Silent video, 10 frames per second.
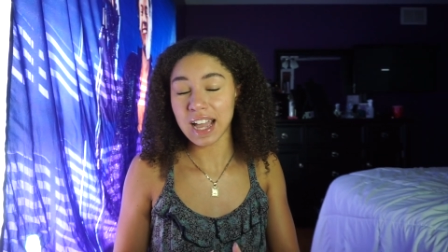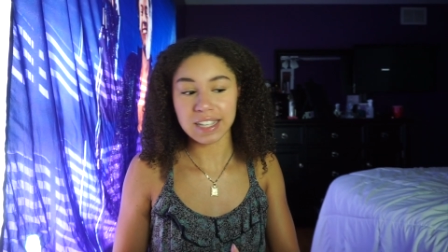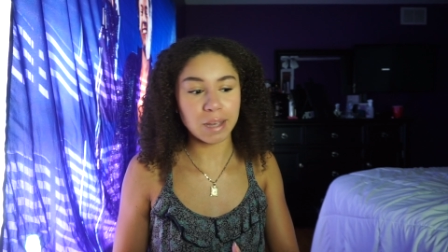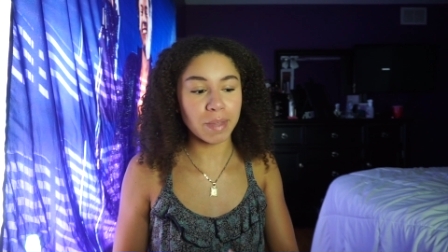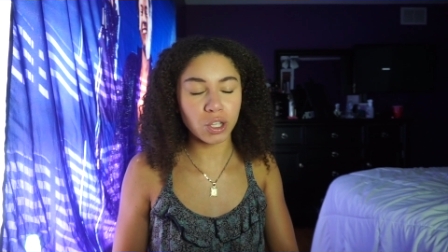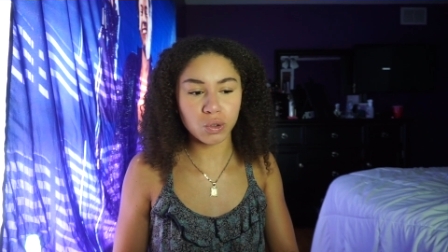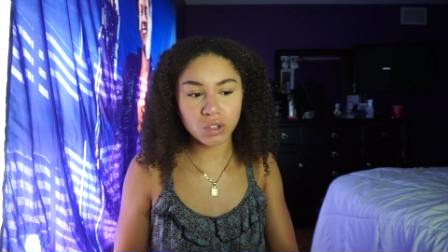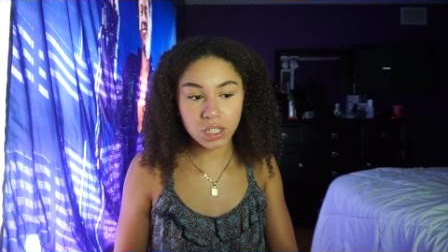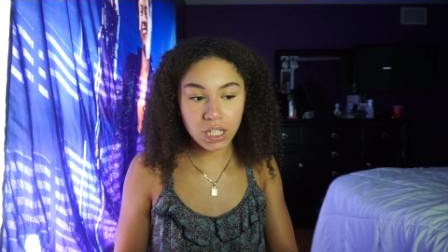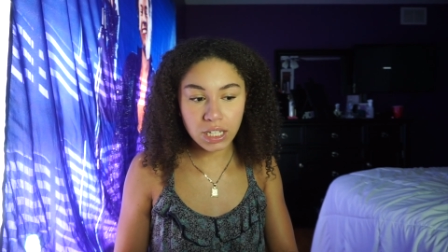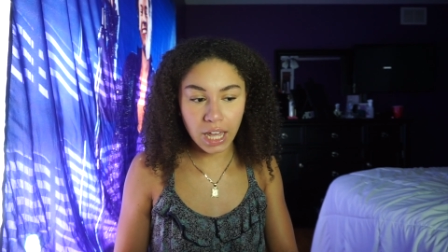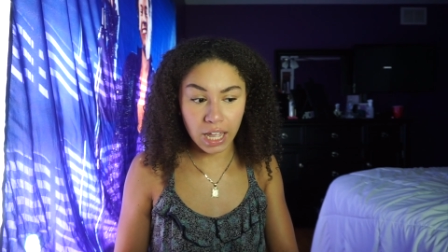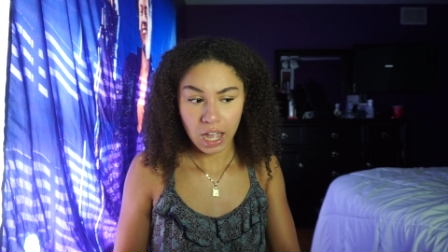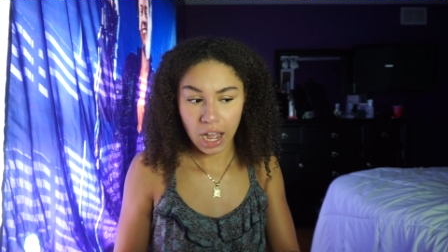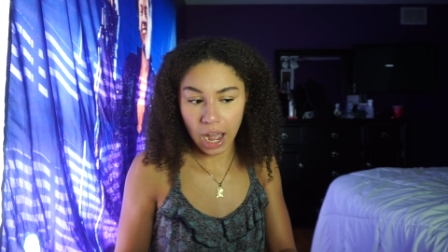Because I'm like, usually,
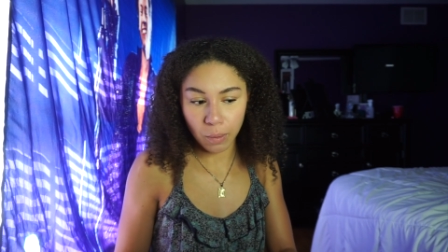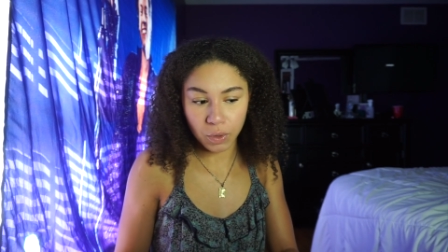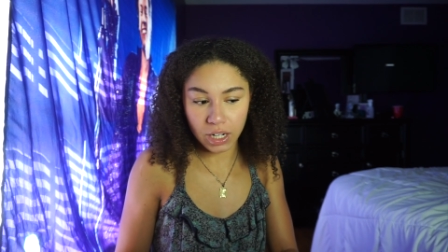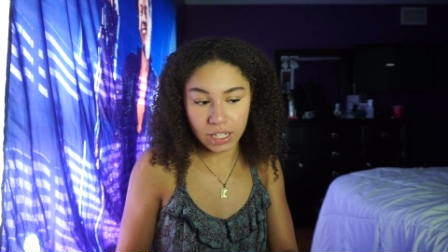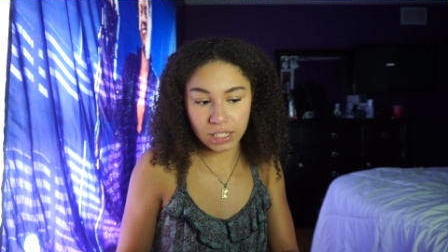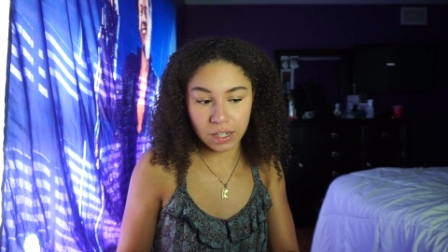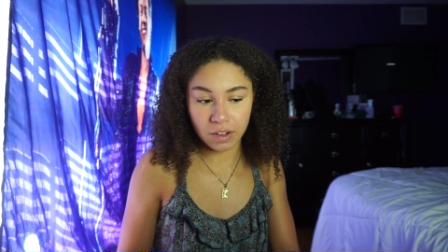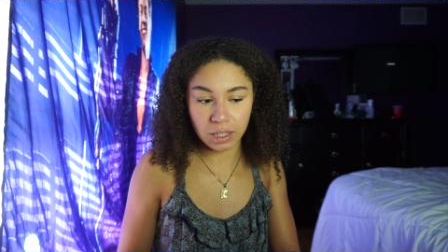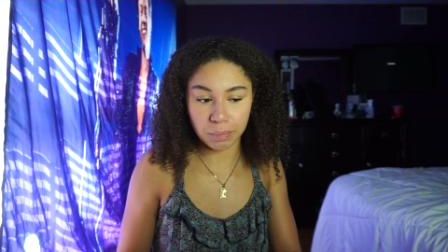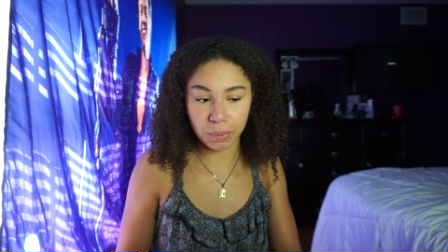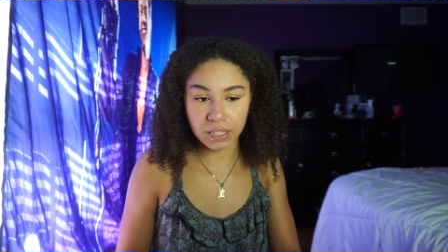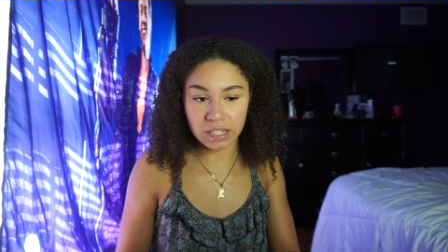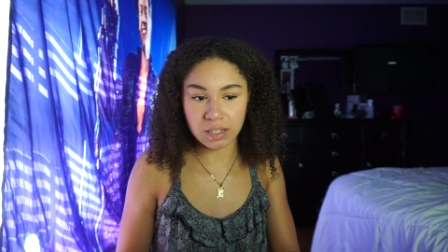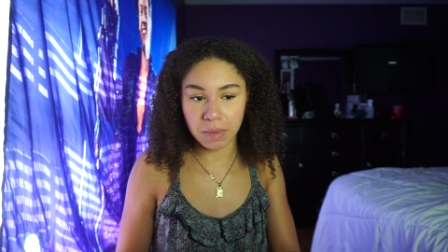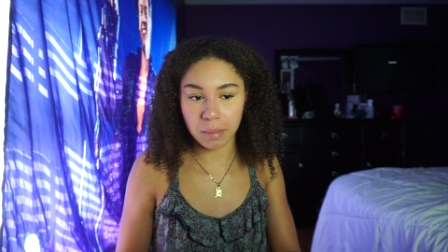like, I wouldn't necessarily put
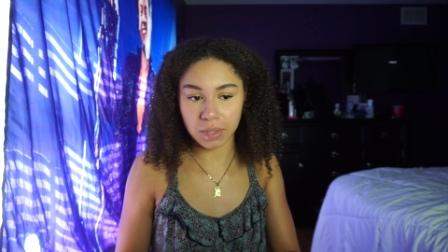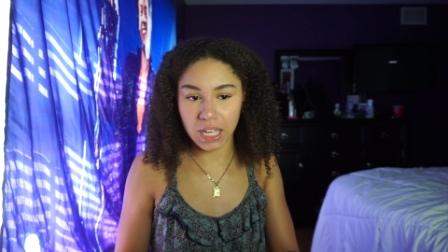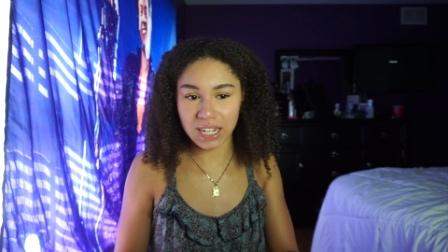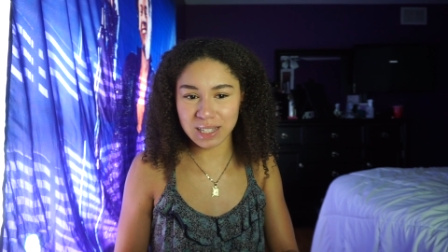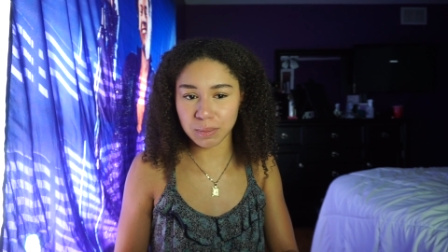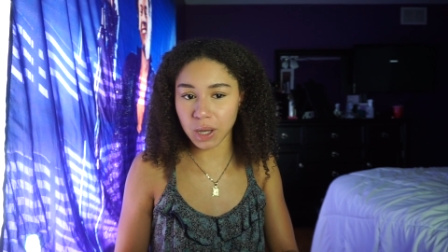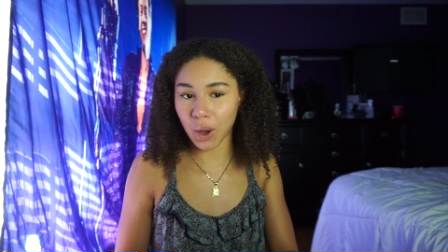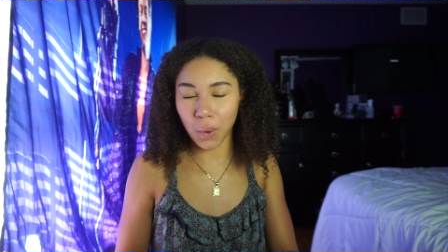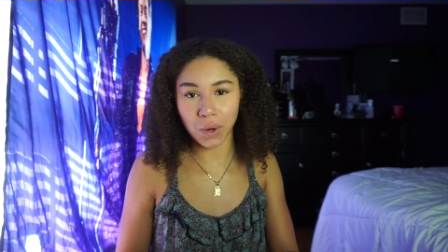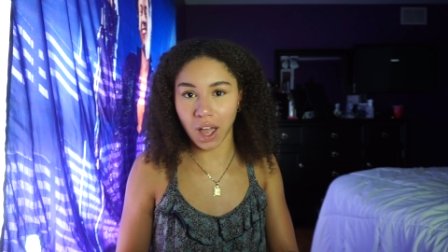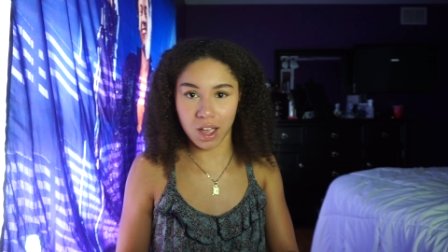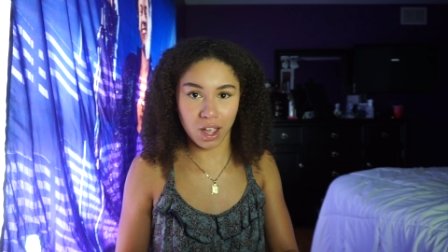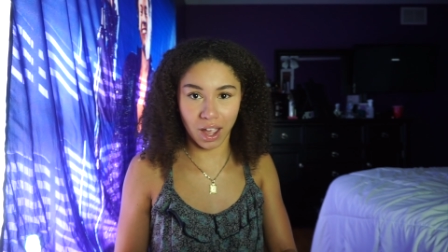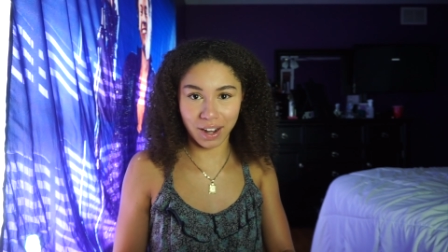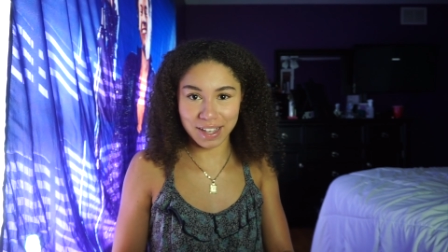this in my playlist, but hold
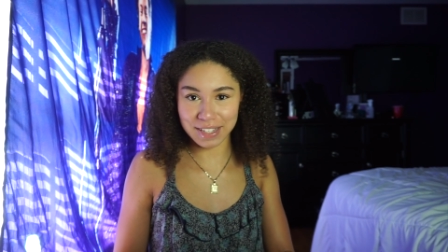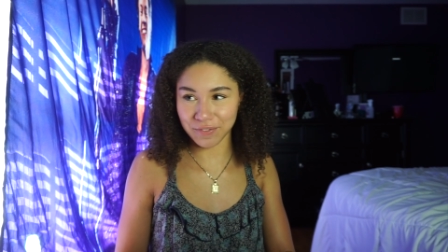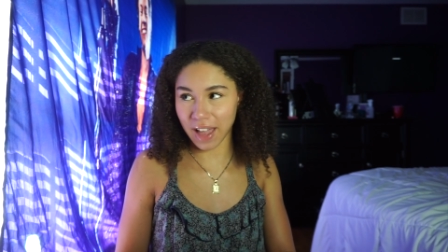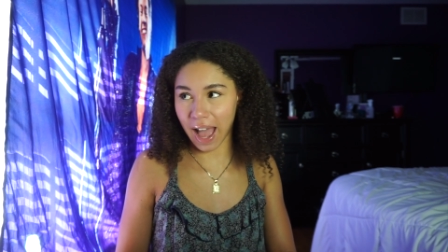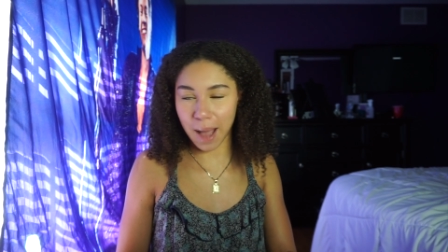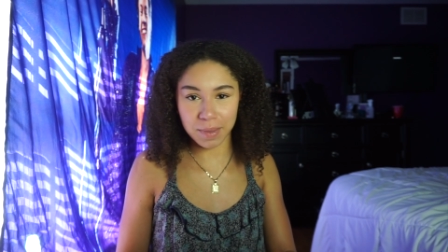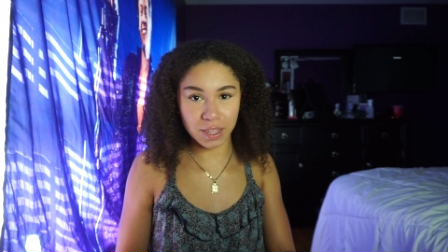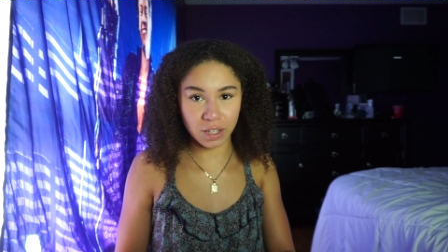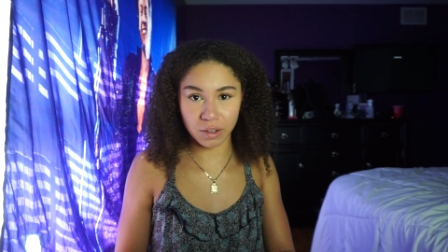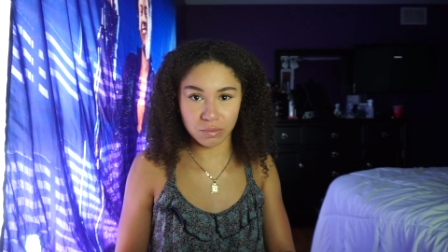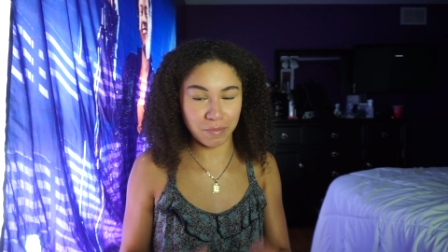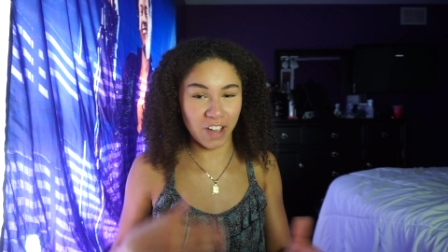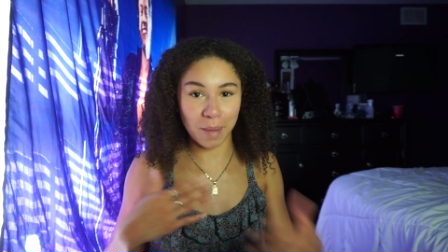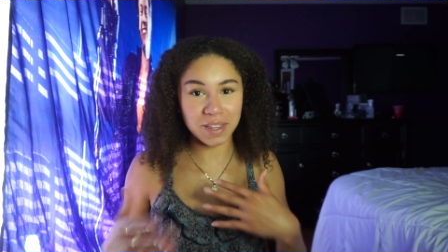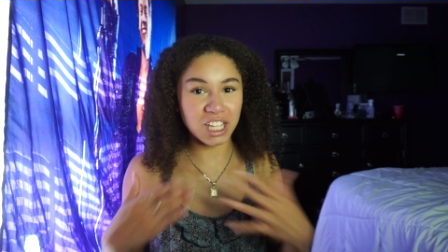on, because if I'm in the if
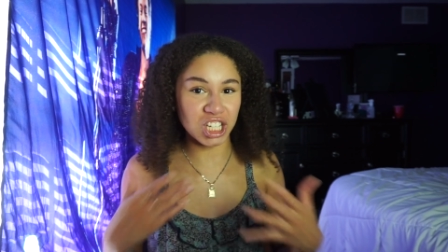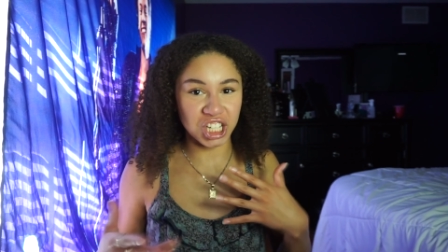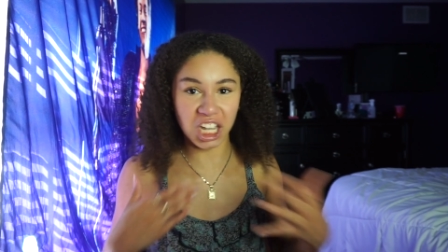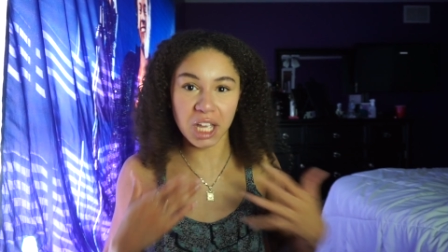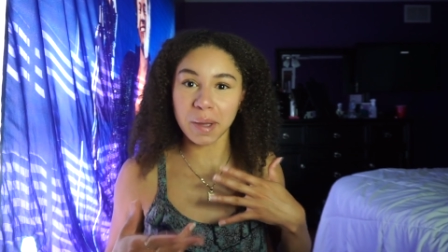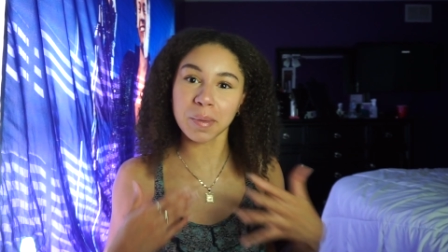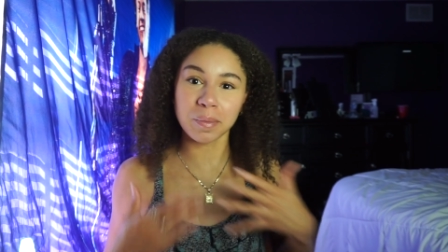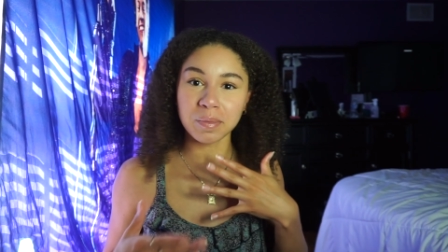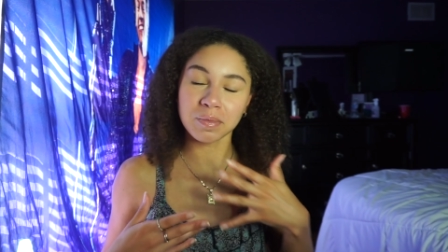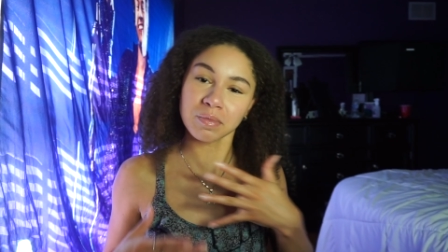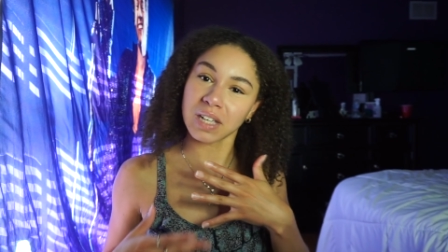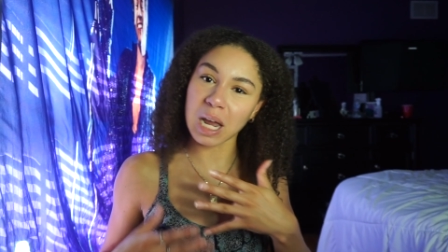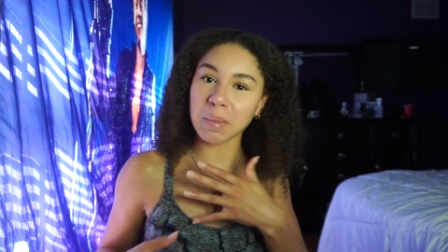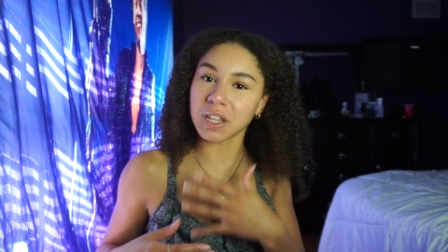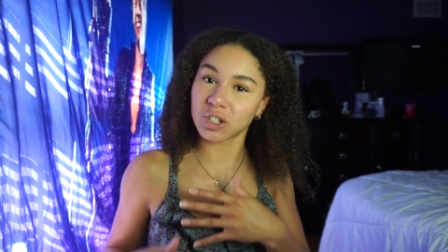I'm in the gym and
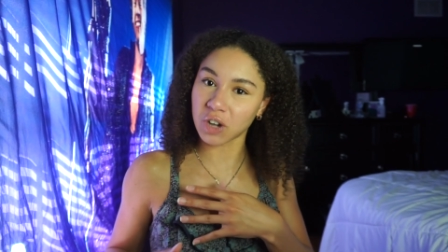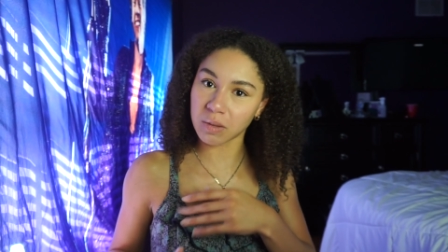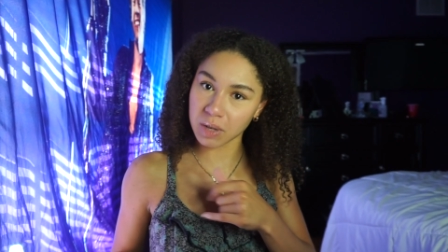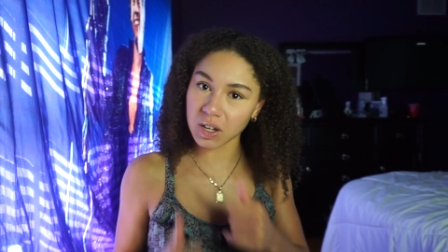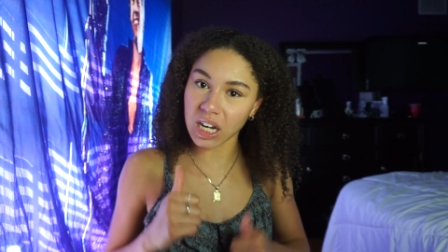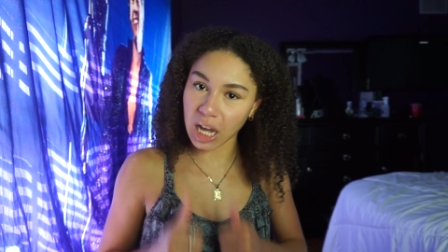I'm on the treadmill,